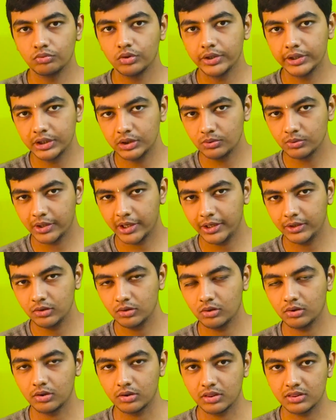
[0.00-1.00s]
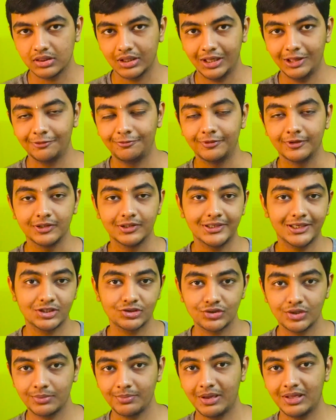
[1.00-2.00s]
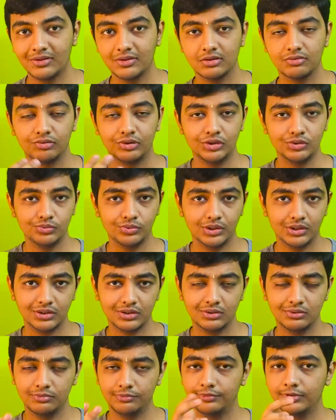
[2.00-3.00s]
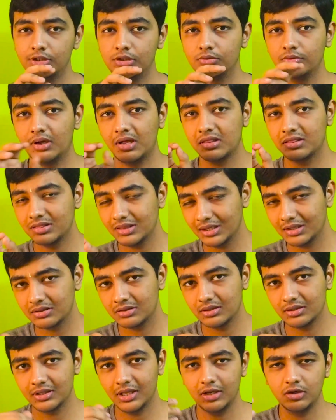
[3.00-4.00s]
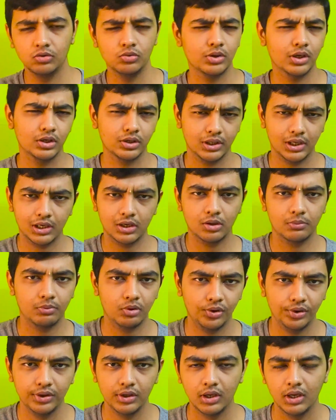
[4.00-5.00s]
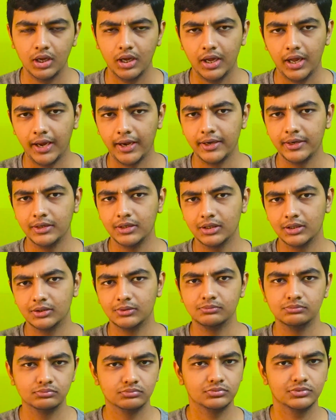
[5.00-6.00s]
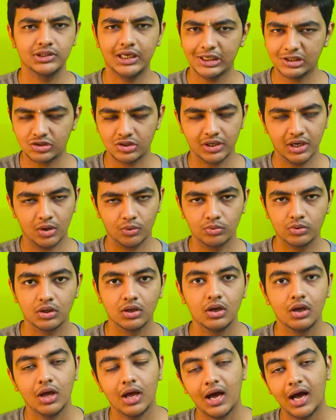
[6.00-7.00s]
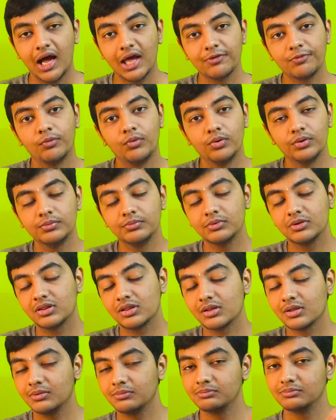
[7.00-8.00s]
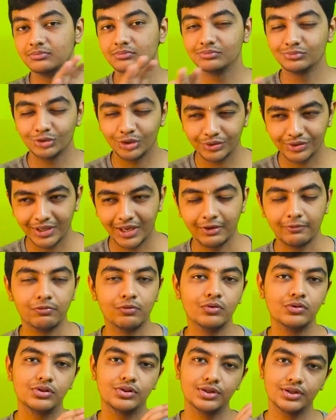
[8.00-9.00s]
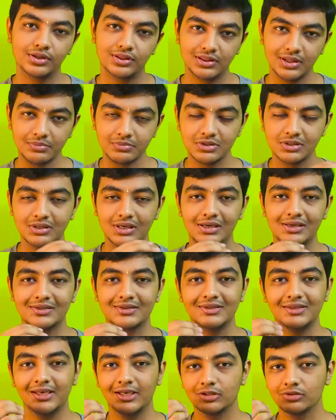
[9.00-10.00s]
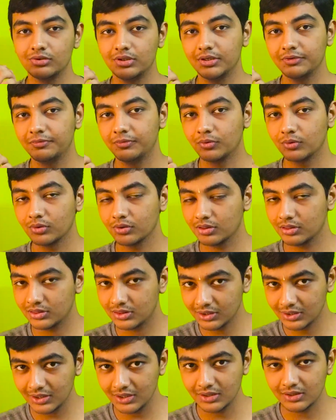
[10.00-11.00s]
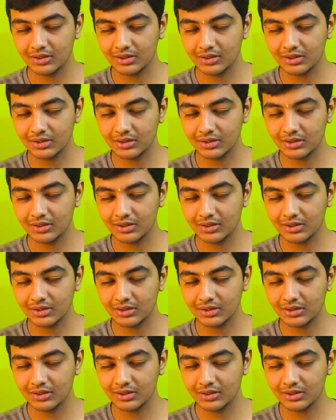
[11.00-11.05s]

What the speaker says: wanted to get yourself tested by this OneUI 6, then you can get upon and test it out. iPhones, not the iPhones, the Samsung Galaxy S24 series